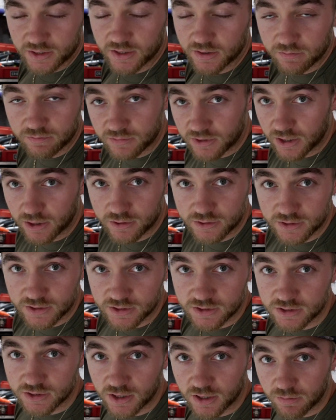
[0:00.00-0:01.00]
to deal with this
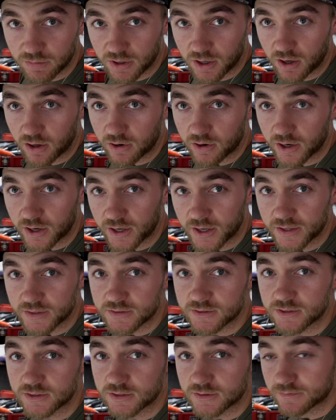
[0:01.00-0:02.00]
shit being on our
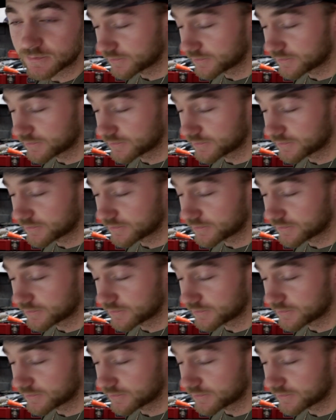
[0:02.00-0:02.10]
hands.